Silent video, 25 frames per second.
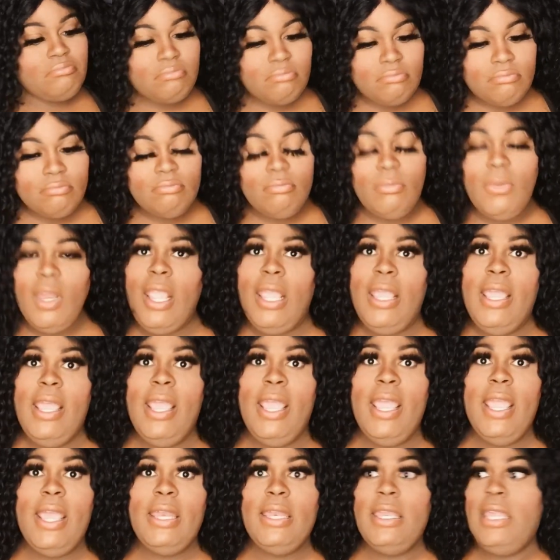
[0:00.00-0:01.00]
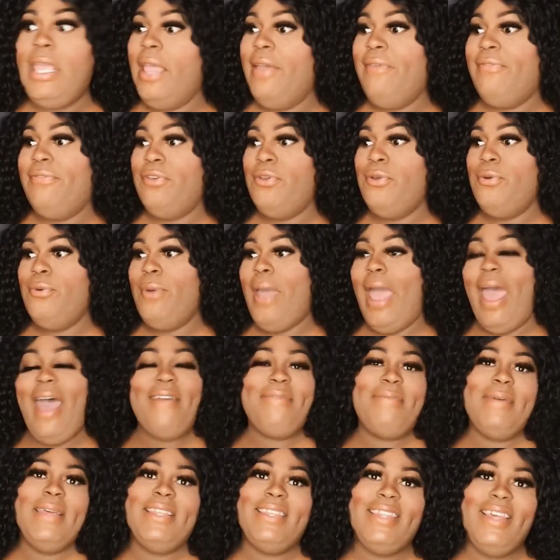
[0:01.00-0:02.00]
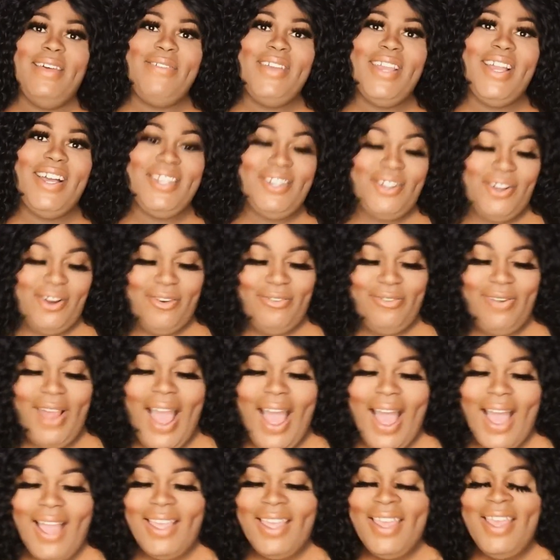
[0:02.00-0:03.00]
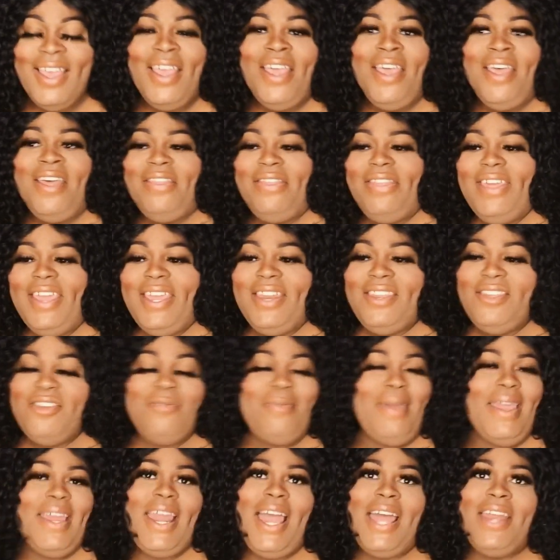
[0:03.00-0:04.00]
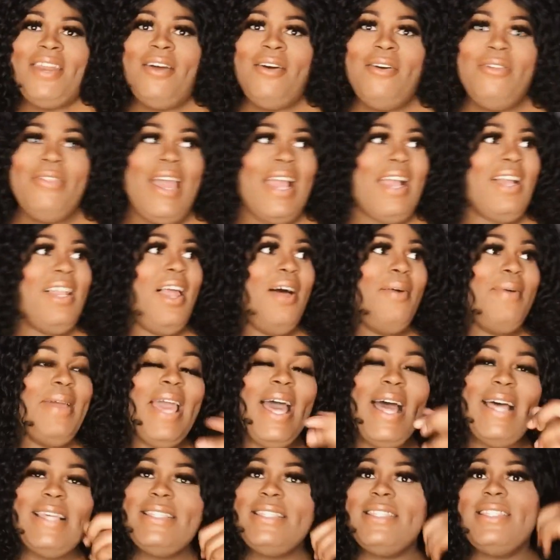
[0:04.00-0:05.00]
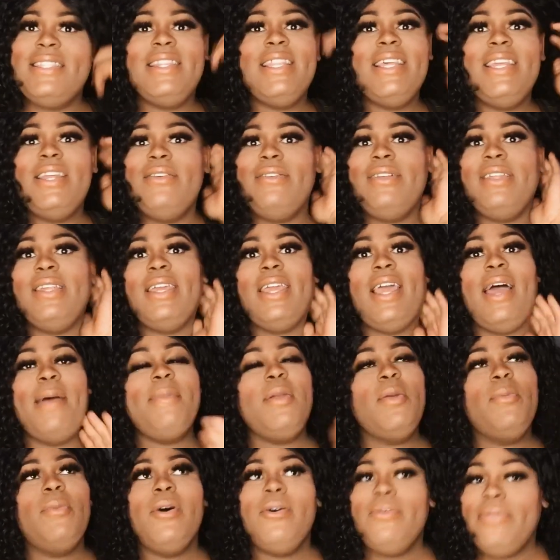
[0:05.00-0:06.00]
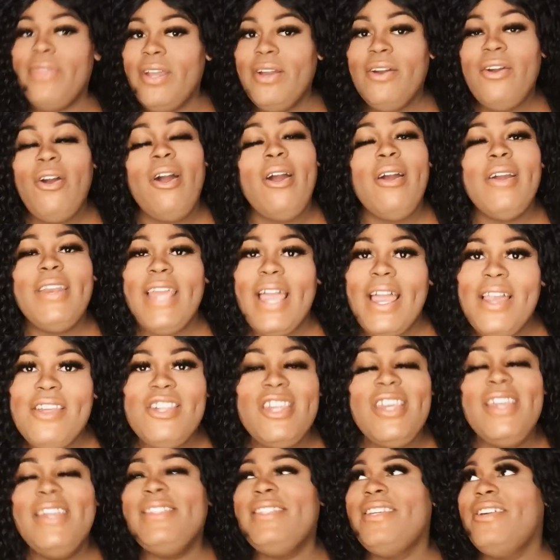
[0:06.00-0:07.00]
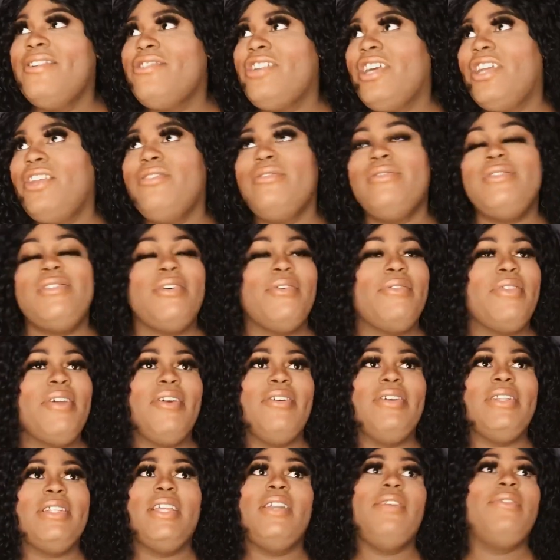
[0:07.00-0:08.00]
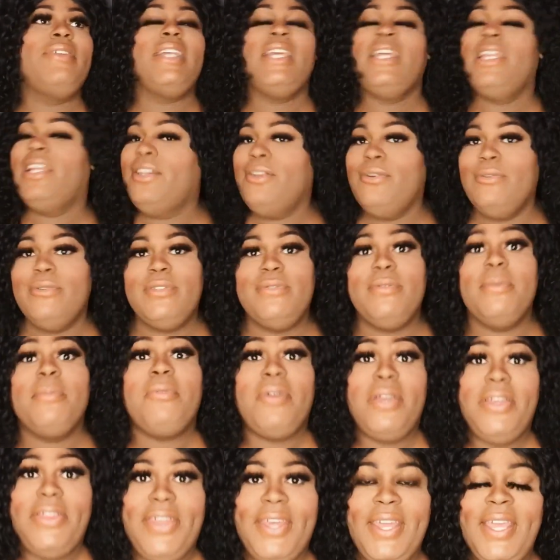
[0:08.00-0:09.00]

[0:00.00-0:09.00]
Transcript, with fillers: And if you have been living under a rock, then you may not know that Khloe has literally, I mean, well, they're Kardashians, they're Jenner, so they're literally in the news for breathing.